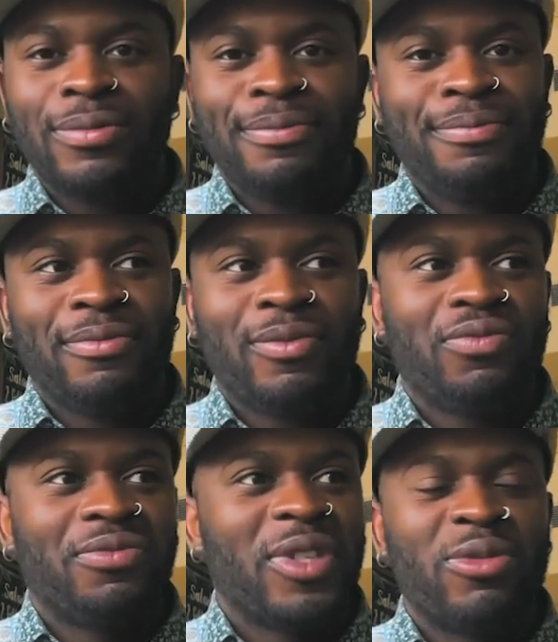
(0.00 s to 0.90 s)

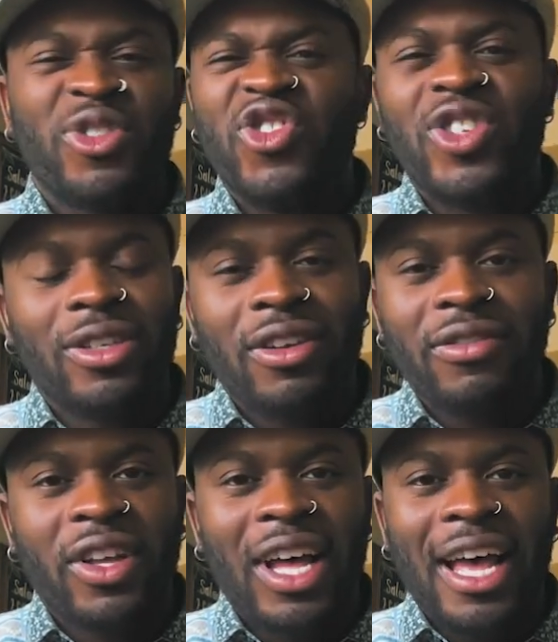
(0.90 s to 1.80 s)
It was just
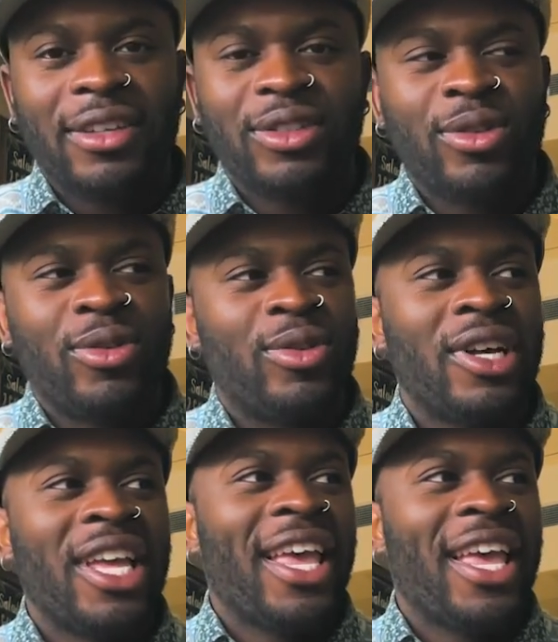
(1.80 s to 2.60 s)
after high school